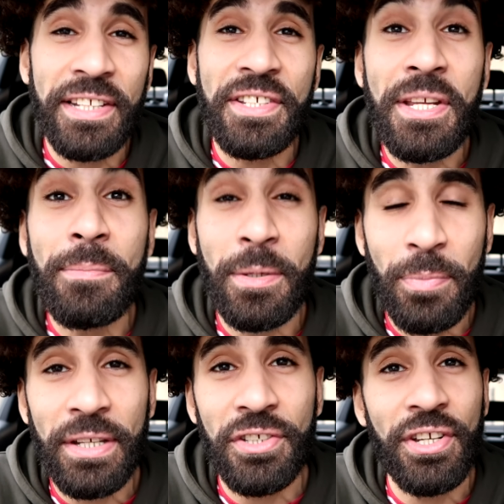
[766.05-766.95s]
then send me a
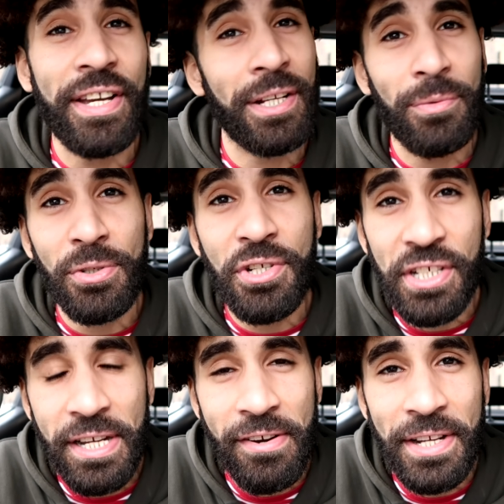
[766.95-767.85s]
picture and I will
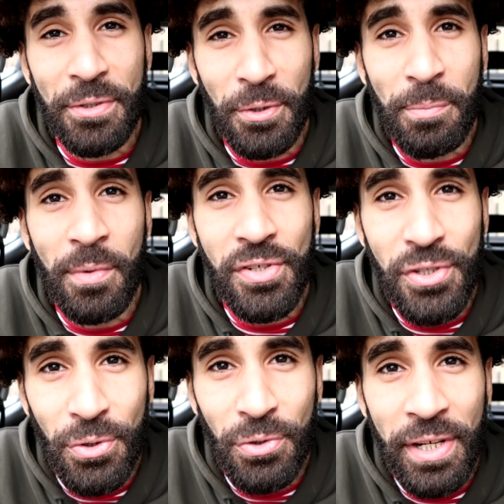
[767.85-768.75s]
share it on my
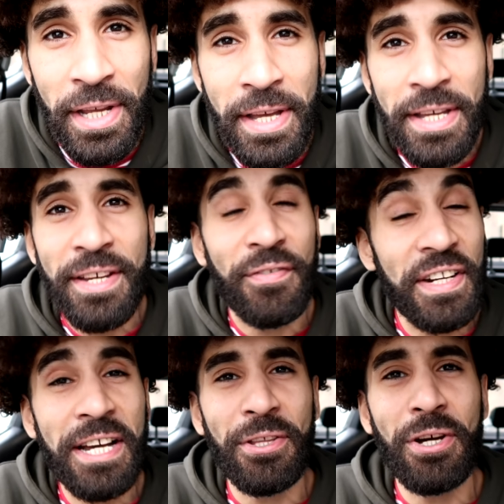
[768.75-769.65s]
story. For
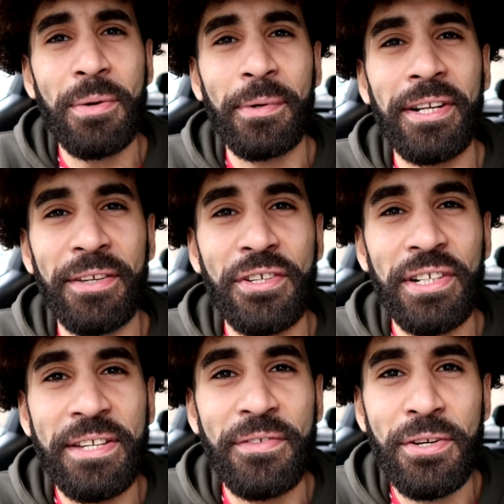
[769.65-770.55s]
now though, I'm going to love you
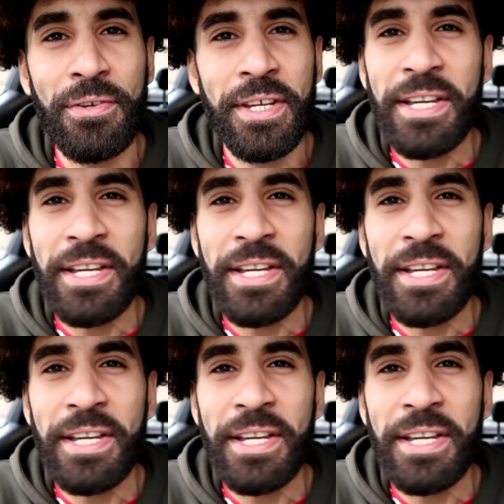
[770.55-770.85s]
and leave you.